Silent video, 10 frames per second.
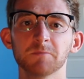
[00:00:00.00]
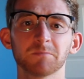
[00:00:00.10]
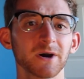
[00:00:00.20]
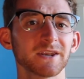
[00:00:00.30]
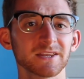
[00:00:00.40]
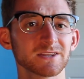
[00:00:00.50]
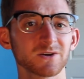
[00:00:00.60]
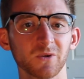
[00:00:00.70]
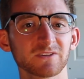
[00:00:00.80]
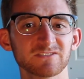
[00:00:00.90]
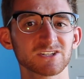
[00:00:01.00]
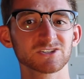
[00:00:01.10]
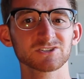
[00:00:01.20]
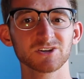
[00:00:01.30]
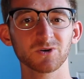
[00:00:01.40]
but the only
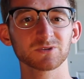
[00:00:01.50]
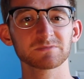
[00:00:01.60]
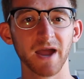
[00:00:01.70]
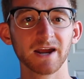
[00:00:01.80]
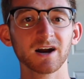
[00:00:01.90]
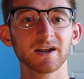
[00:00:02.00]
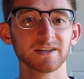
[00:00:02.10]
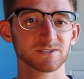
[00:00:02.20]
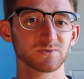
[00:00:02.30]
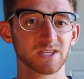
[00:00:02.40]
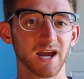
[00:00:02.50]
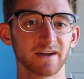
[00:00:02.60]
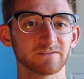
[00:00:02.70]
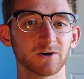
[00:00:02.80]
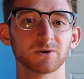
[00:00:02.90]
features they're holding back on is with the
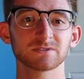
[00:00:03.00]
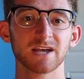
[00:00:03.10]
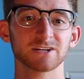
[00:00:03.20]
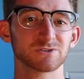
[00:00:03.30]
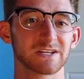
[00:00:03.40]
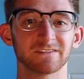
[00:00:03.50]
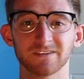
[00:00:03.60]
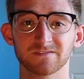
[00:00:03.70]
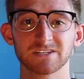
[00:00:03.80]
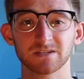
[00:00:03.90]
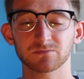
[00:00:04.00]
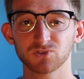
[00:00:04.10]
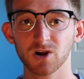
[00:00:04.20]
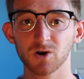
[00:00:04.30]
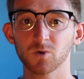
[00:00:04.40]
iPhones, as you need a 15
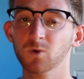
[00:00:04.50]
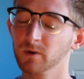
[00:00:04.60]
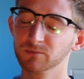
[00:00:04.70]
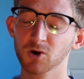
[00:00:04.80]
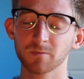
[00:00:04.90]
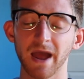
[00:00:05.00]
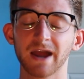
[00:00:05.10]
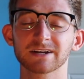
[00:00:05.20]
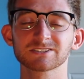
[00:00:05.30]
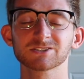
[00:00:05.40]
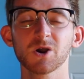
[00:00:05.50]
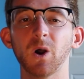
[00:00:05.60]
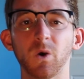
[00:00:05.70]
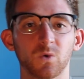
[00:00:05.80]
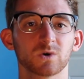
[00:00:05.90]
Pro or Pro Max
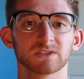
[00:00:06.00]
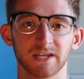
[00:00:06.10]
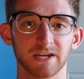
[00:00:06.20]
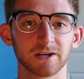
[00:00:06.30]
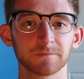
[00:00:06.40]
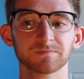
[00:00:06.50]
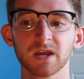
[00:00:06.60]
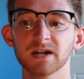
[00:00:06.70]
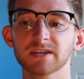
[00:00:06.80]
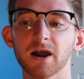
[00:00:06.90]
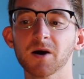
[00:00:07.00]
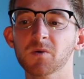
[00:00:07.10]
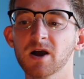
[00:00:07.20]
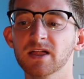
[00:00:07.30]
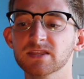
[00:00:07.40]
or later.
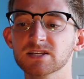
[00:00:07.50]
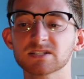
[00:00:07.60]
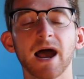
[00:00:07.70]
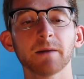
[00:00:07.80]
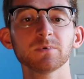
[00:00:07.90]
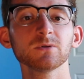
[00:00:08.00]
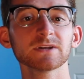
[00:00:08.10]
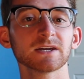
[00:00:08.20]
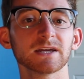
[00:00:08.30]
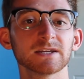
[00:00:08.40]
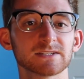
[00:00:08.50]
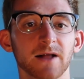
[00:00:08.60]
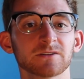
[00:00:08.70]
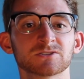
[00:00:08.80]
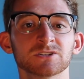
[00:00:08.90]
Now, these Apple
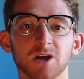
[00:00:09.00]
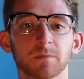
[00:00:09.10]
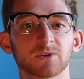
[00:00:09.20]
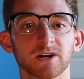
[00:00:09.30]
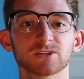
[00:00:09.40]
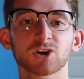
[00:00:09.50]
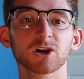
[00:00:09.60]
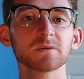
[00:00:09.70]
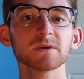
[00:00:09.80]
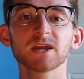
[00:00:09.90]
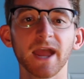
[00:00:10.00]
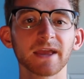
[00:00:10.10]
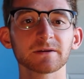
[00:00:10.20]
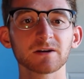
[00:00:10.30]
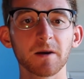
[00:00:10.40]
Intelligence upgrades are going to be
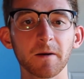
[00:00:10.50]
a